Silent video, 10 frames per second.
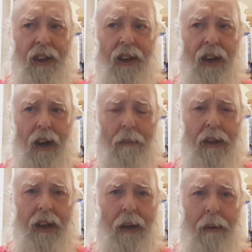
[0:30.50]
uh,
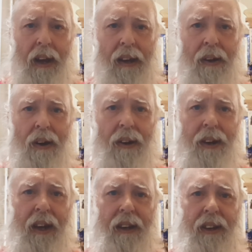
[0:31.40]
being a pagan
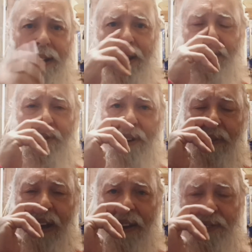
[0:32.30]
holiday and, and, these sort
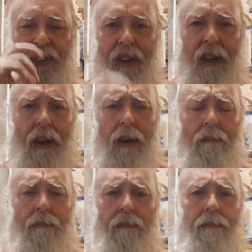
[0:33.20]
of things.
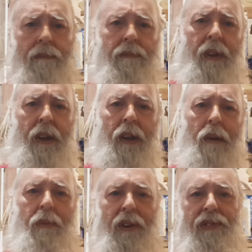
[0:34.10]
Um,
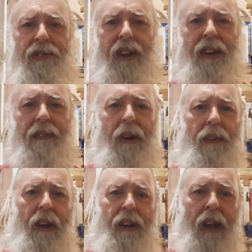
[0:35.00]
person said they
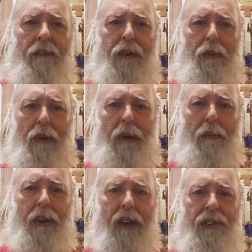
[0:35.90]
felt uncomfortable
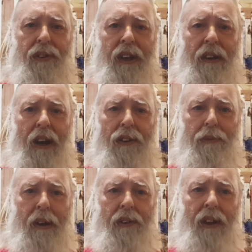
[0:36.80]
about putting a tree in their house
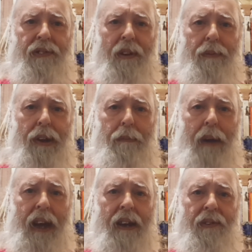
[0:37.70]
because that's something the
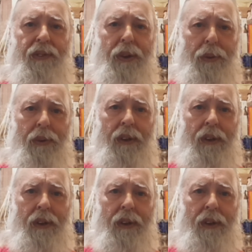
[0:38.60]
pagans do